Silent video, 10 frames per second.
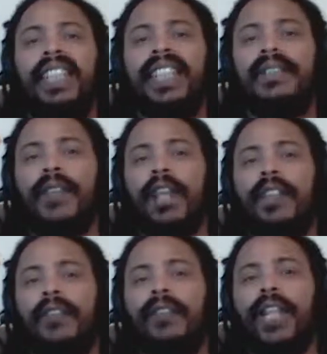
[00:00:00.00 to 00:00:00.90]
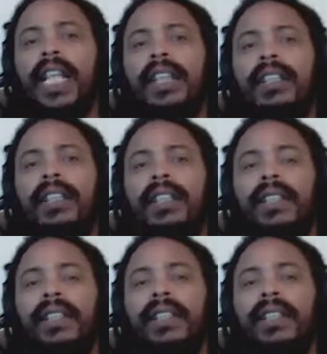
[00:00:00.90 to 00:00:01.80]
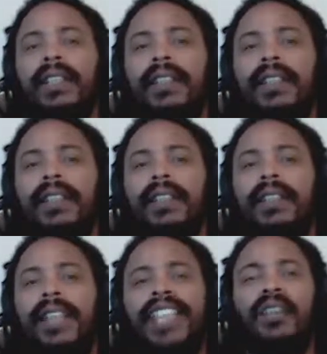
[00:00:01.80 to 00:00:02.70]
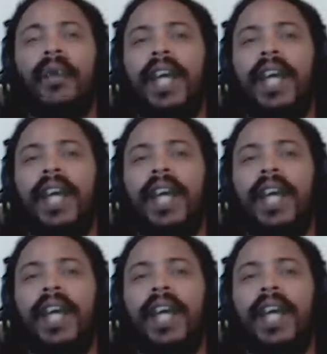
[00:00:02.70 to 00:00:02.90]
Live unafraid. That's